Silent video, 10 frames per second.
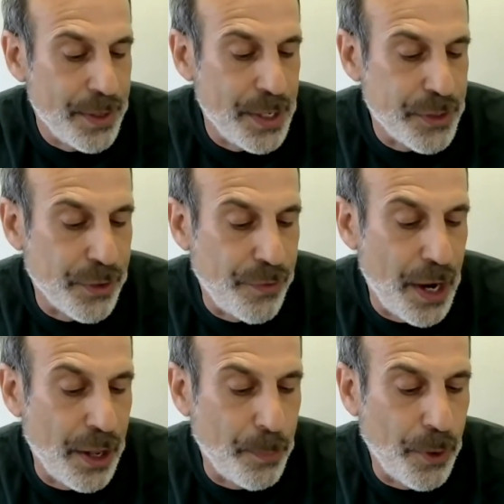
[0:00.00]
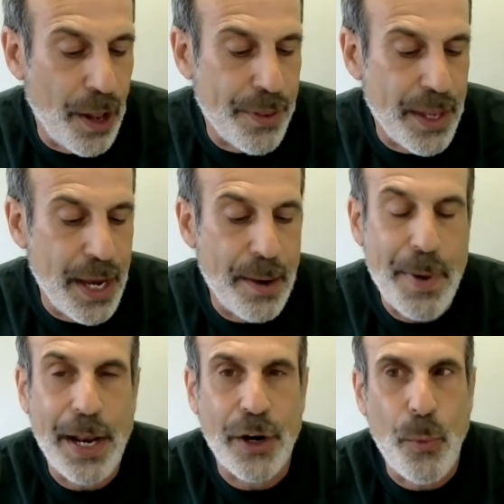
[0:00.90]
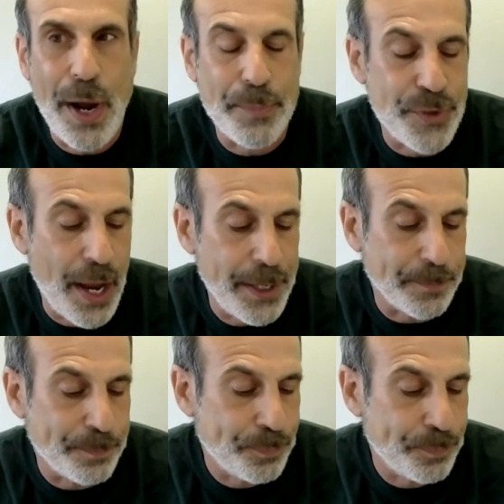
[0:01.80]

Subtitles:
These are available on the AMATIC website,